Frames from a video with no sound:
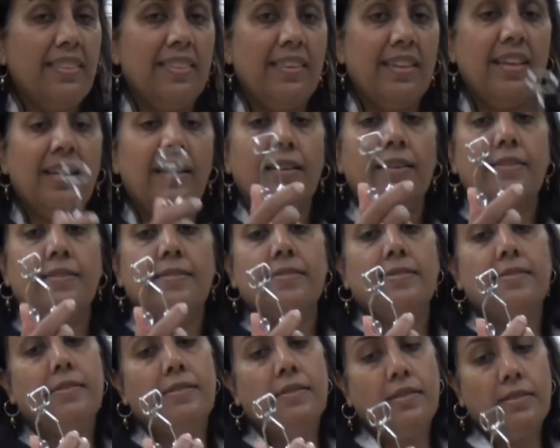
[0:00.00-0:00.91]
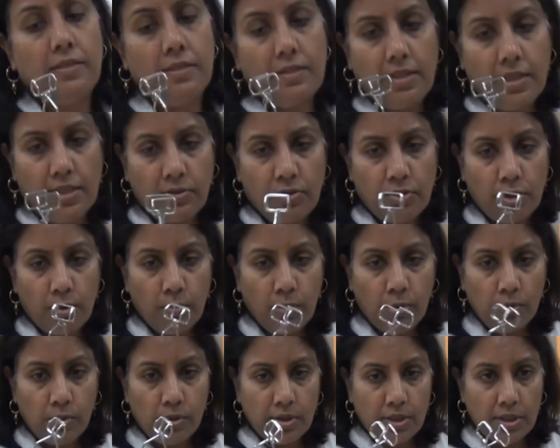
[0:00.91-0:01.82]
This is a test tube
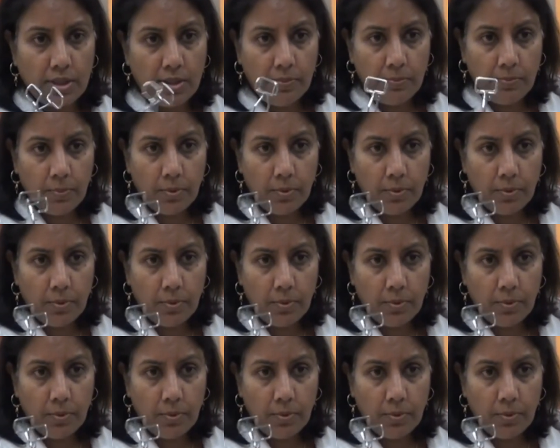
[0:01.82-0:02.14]
holder.